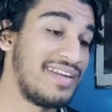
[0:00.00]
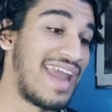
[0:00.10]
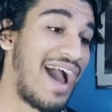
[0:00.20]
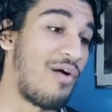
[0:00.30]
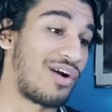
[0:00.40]

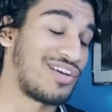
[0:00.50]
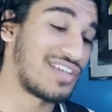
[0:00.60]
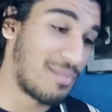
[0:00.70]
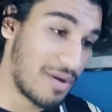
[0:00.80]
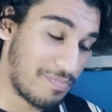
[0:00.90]
Now, because
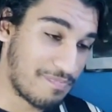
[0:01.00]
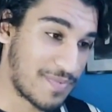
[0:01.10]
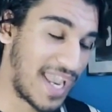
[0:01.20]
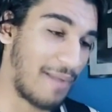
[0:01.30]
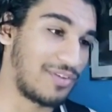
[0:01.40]
I'm a
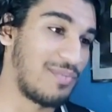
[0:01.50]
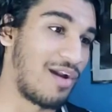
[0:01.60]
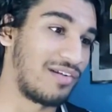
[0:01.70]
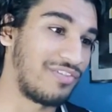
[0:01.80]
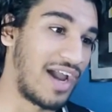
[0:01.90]
Captain
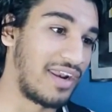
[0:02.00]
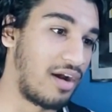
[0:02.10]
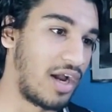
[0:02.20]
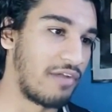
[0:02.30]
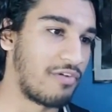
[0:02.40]
America fan,
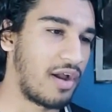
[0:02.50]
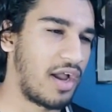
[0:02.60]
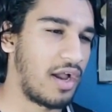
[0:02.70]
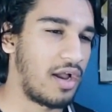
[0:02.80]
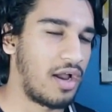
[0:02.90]
I have
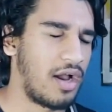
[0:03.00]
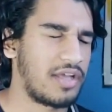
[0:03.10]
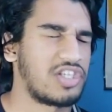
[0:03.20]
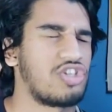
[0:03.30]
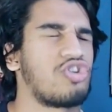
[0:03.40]

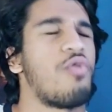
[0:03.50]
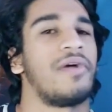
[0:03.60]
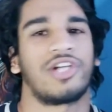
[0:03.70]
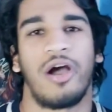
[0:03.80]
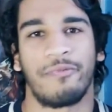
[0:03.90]
so
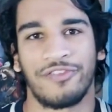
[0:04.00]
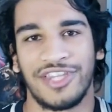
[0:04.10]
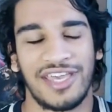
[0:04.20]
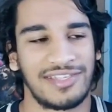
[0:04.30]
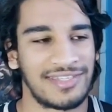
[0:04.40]
much hype for
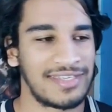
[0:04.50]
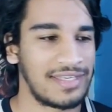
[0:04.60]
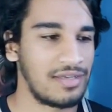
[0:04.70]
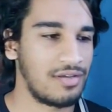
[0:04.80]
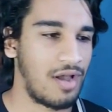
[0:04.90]

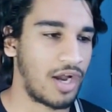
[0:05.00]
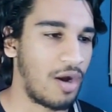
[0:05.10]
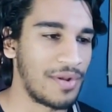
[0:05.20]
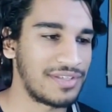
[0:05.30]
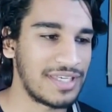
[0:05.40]
this. I
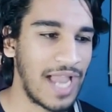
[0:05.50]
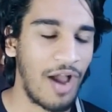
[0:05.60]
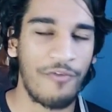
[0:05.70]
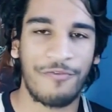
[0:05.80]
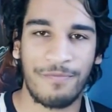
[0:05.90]
can't wait to see
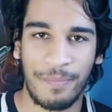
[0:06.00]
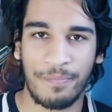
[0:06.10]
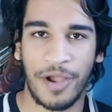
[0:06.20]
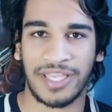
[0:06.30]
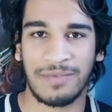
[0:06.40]
how
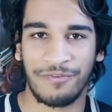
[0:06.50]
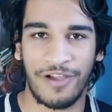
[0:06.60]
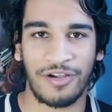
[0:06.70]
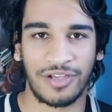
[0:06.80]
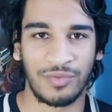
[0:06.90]
Bucky and
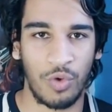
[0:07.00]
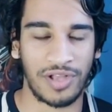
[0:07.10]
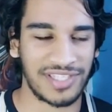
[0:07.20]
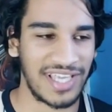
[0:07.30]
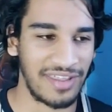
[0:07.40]
Falcon
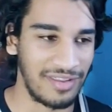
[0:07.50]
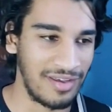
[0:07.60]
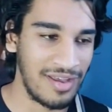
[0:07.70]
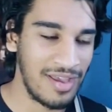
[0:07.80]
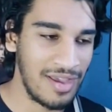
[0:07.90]
work
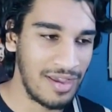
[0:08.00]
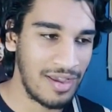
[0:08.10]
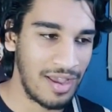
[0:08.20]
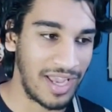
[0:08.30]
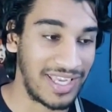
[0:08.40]
together
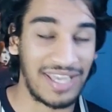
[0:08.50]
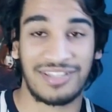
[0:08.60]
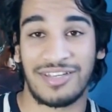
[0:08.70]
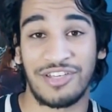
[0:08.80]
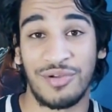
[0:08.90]

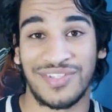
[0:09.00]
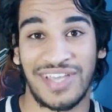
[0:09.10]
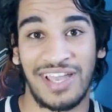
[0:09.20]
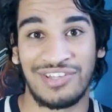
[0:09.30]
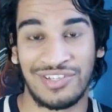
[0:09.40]
against US
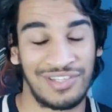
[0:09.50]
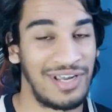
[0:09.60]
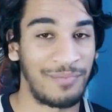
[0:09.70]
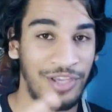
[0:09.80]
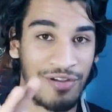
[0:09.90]
Agent, and
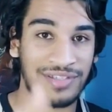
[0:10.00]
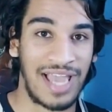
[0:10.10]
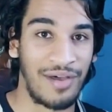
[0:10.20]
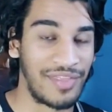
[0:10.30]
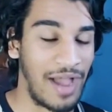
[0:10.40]
I'm curious
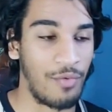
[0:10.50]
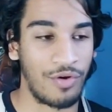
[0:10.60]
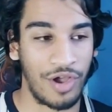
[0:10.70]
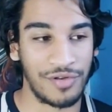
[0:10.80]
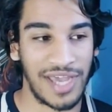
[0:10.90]
how that will
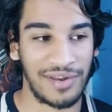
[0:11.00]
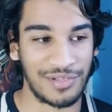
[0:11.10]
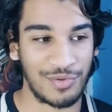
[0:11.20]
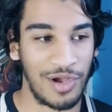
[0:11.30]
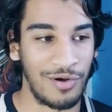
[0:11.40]
go down
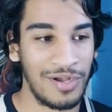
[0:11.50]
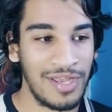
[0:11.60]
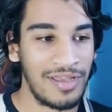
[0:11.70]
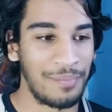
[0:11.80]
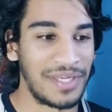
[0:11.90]
as well.
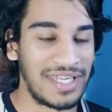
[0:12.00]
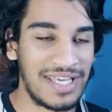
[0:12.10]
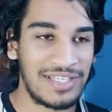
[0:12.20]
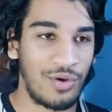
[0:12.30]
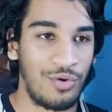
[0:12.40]
I mean,
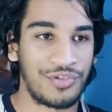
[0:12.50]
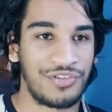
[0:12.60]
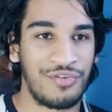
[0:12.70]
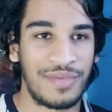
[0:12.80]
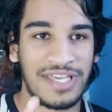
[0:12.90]
he's
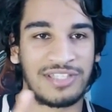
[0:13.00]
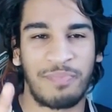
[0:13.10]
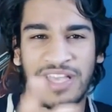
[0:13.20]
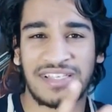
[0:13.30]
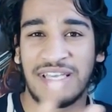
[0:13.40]
awesome. He's
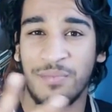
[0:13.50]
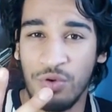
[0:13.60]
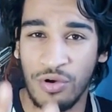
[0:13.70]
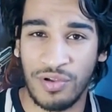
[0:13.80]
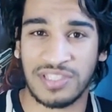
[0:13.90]
basically a
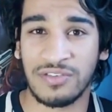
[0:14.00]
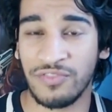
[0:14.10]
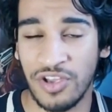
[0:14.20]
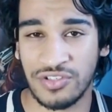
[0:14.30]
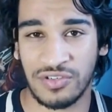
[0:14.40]
more
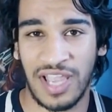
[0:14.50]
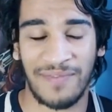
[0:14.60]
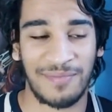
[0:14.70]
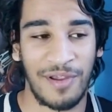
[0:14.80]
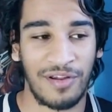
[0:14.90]
aggressive version of
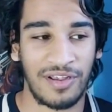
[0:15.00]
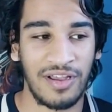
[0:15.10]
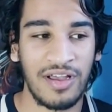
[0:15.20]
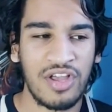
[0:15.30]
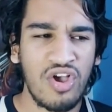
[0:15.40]
Captain America.